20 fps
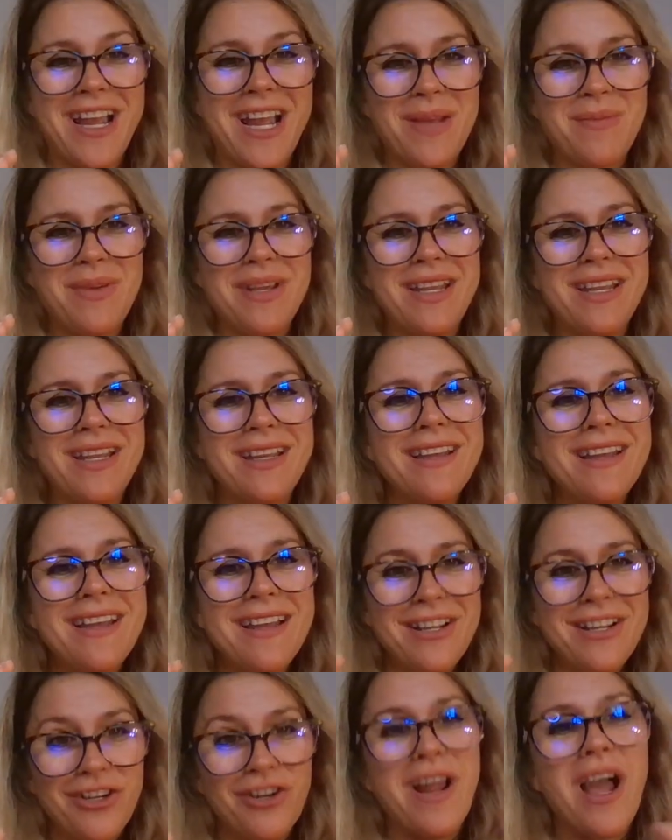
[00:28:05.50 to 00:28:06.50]
IEP,
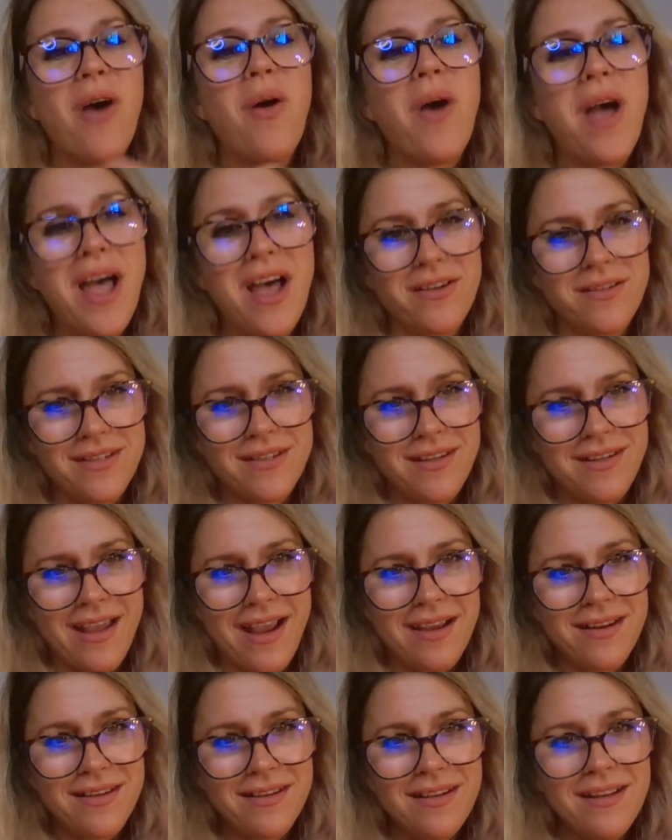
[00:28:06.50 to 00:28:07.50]
you're now held to
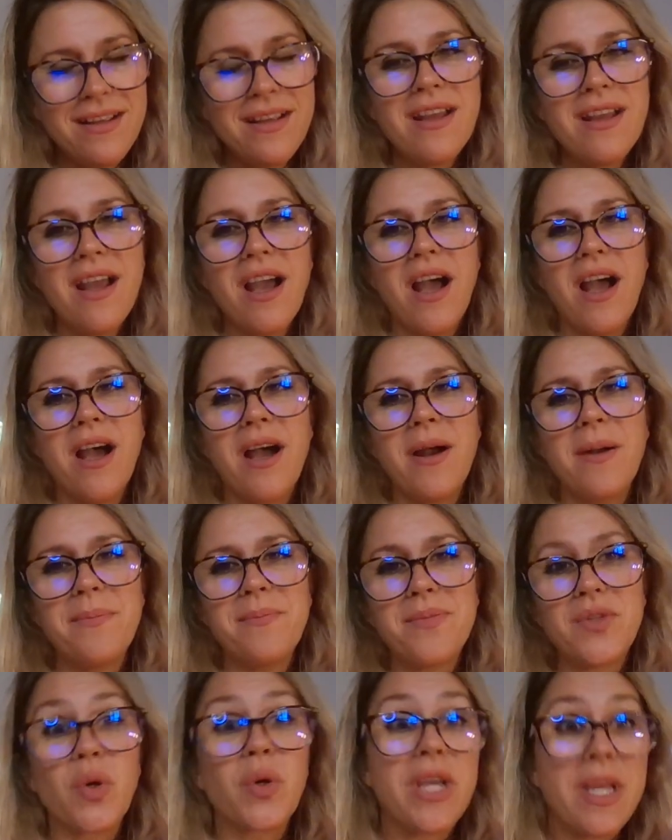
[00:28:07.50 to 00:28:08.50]
that.
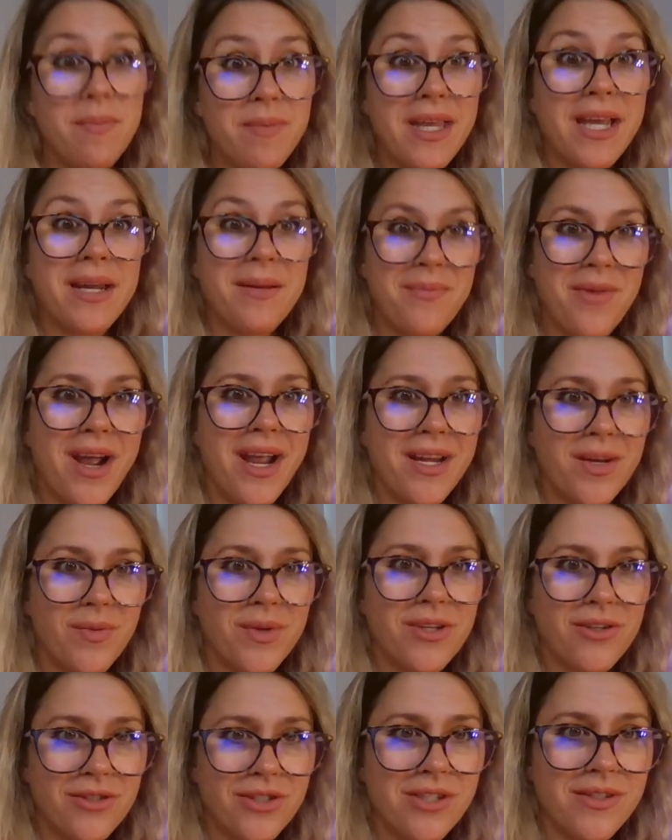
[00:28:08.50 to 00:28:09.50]
So keep that in mind
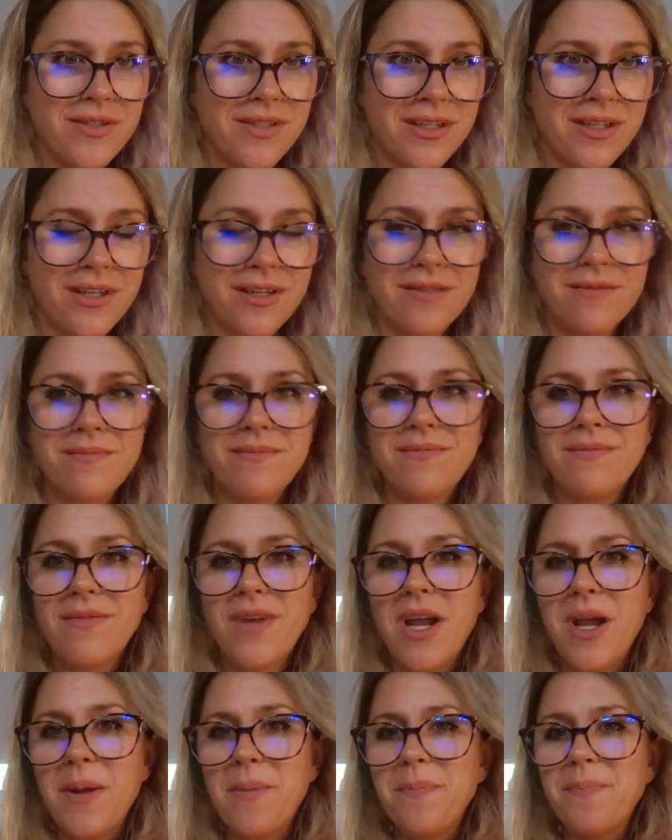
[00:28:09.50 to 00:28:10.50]
when you're choosing your
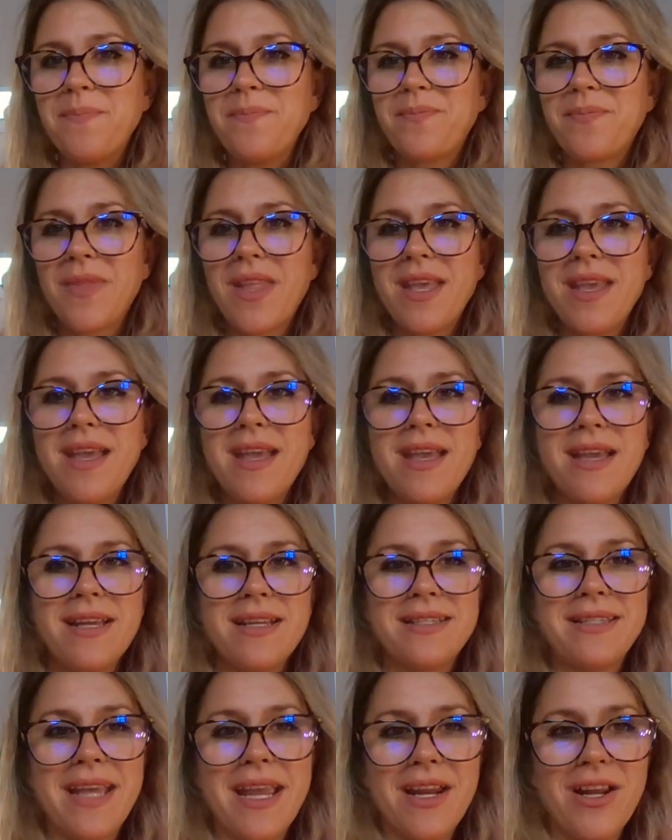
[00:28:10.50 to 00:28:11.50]

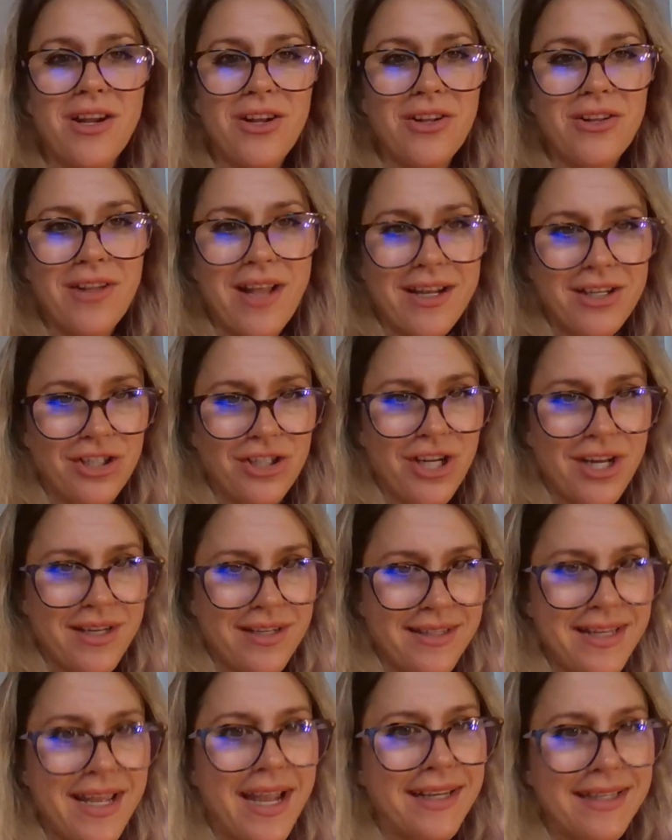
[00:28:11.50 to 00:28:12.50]
data
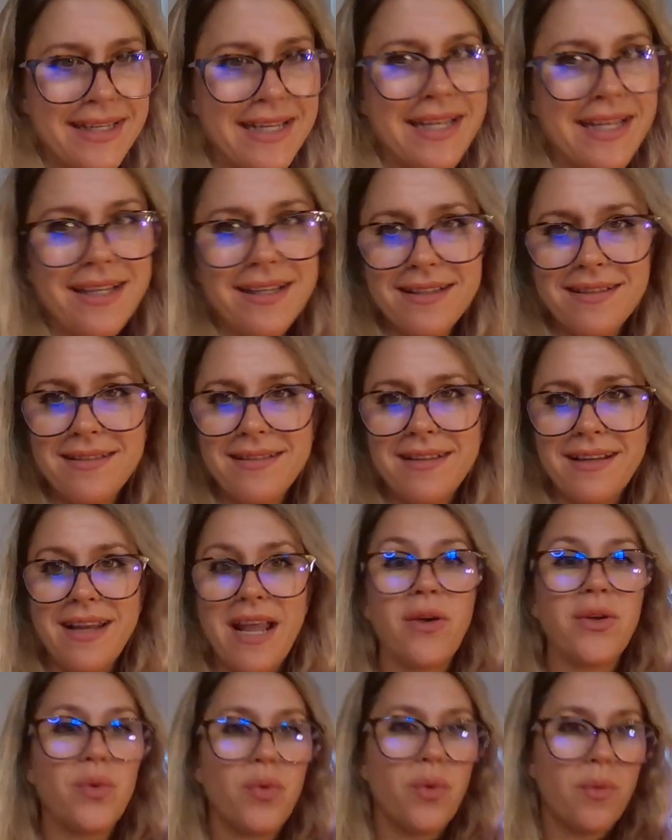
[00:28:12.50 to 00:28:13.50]
collection technique and
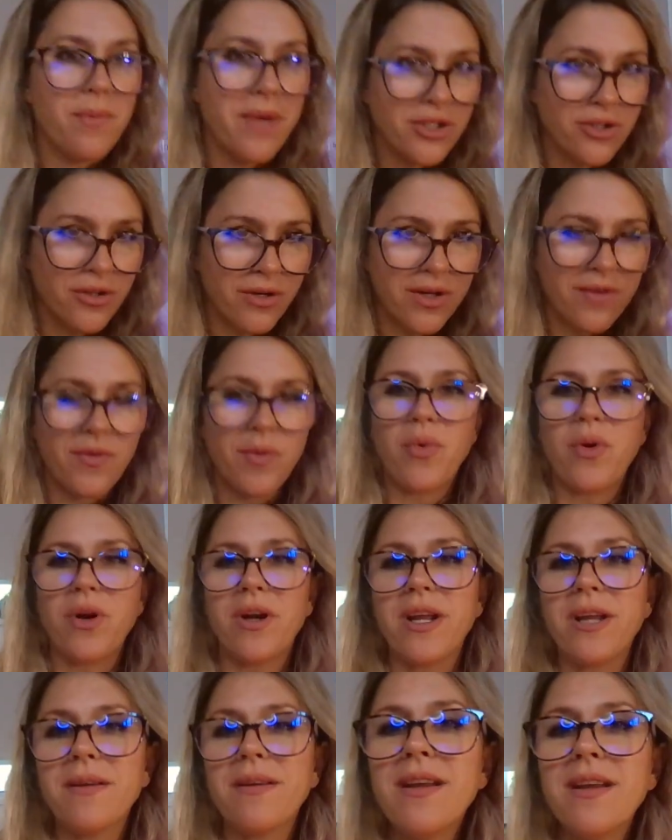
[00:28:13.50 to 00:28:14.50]
how you will measure and
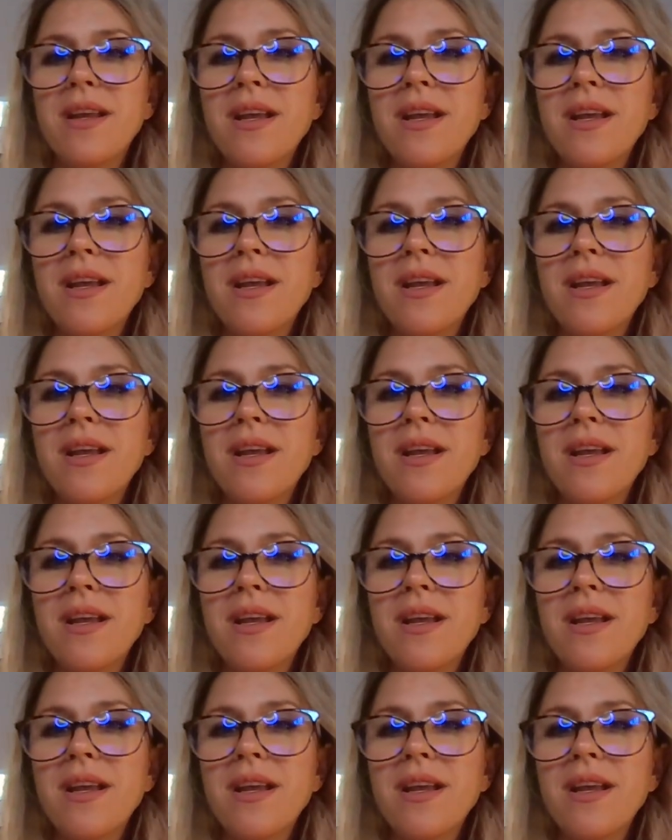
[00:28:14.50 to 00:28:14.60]
report it.